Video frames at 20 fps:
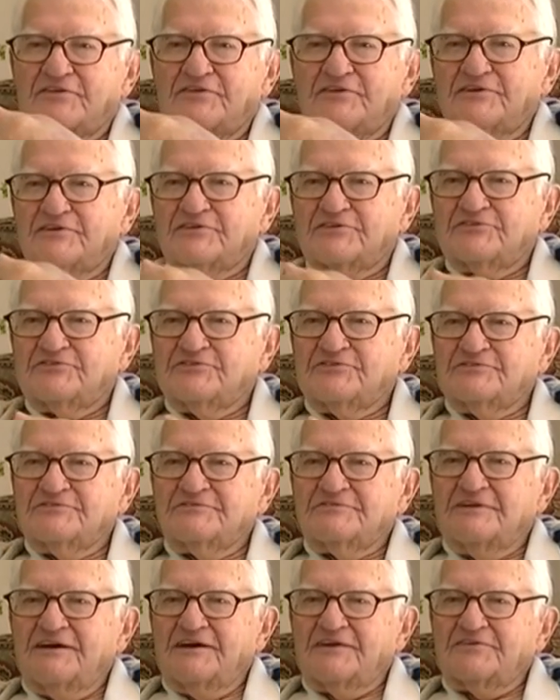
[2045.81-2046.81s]
things
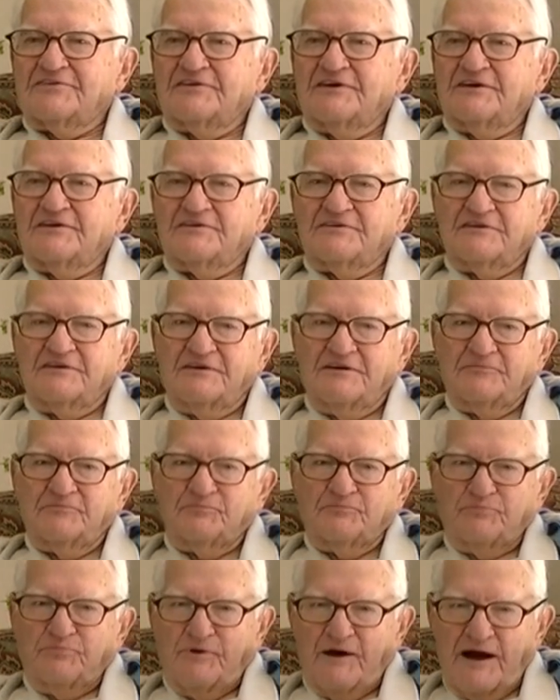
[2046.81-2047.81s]
like that,
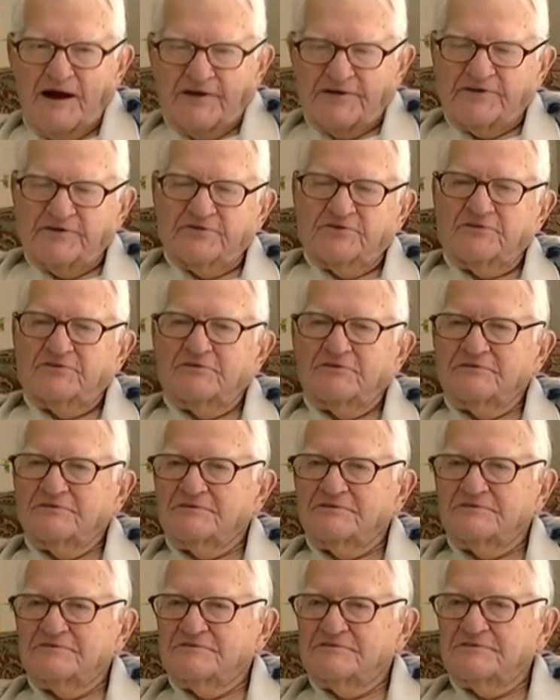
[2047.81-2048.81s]
practical
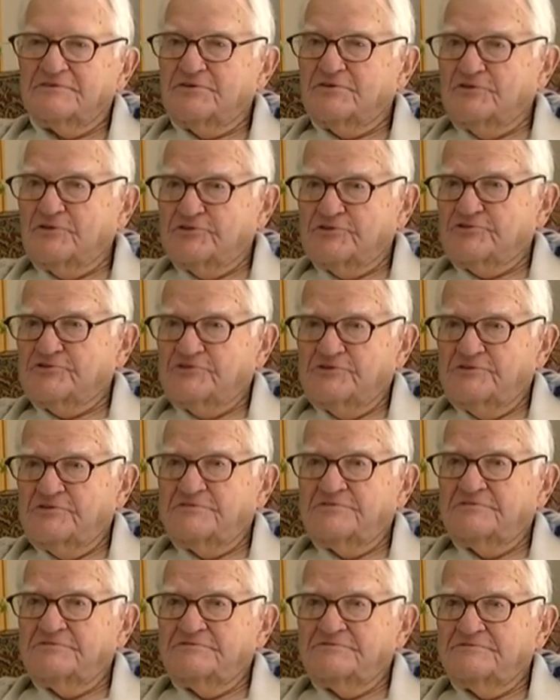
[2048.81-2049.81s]
and
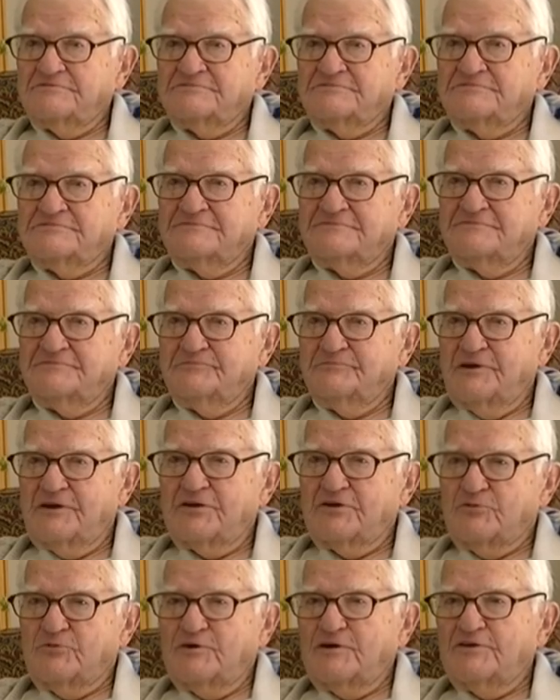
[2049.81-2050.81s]
Christian,
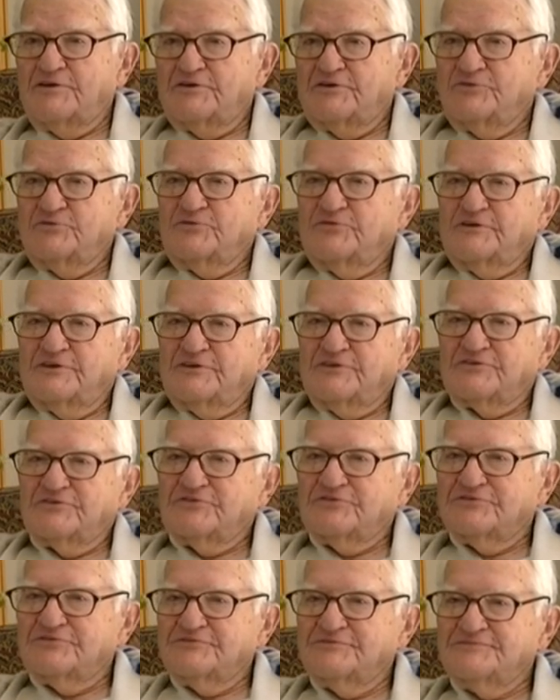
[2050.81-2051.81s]
better way to do things.